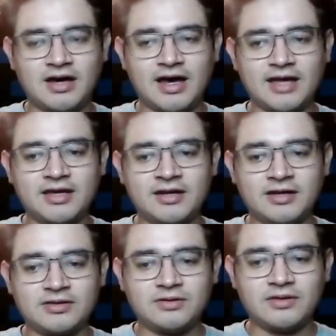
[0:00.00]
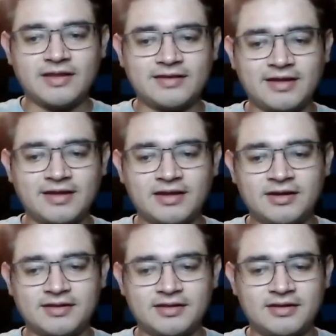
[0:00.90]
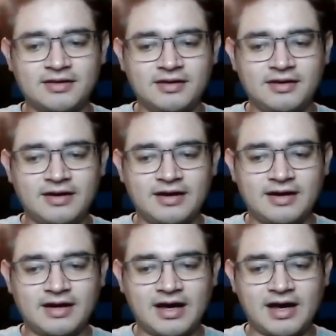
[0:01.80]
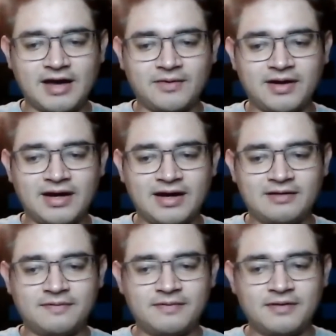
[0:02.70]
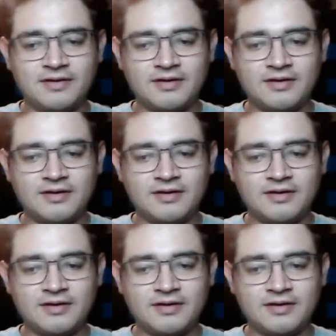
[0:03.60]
I cannot do this. I don't have